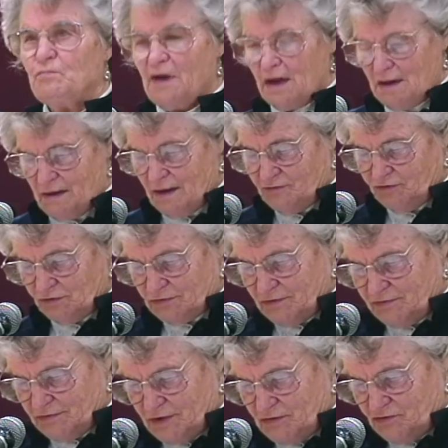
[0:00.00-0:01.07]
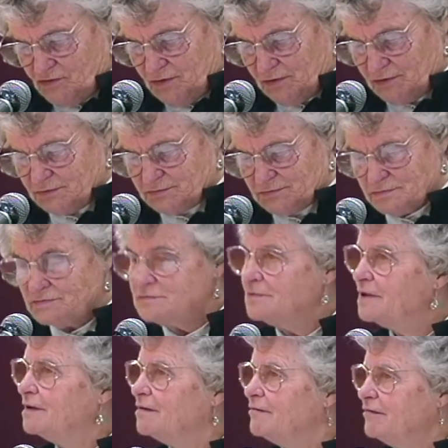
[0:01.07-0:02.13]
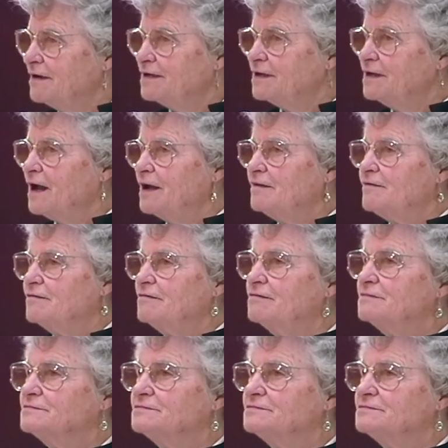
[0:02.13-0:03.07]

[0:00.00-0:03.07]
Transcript: Biological Station. What did I do?